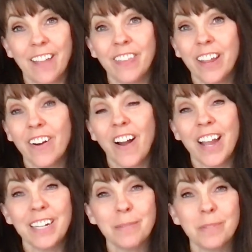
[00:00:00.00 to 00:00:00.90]
And they are
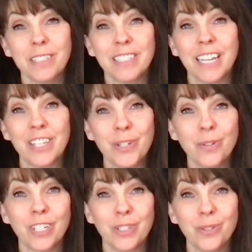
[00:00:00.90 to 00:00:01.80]
items that you
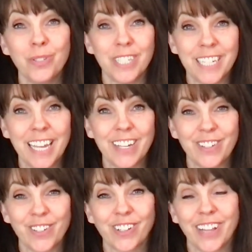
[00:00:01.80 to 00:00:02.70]
can do today
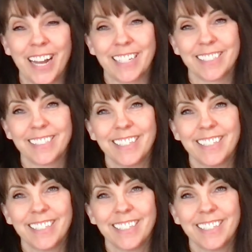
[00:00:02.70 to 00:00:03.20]
in your class.